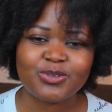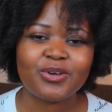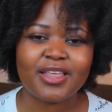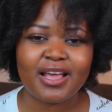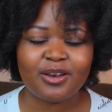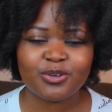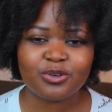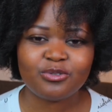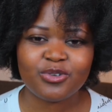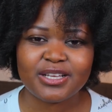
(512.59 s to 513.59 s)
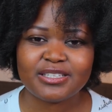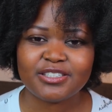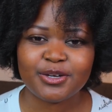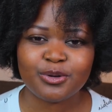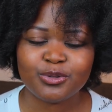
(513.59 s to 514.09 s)
So there are a lot of words
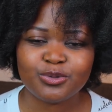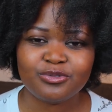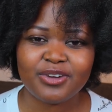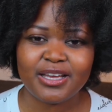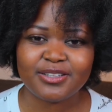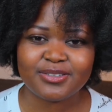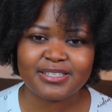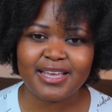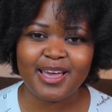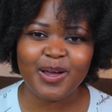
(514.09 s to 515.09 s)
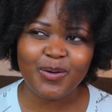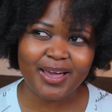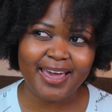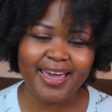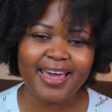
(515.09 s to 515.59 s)
that you're going to find to say,
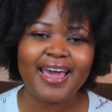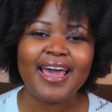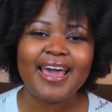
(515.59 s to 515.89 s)
okay,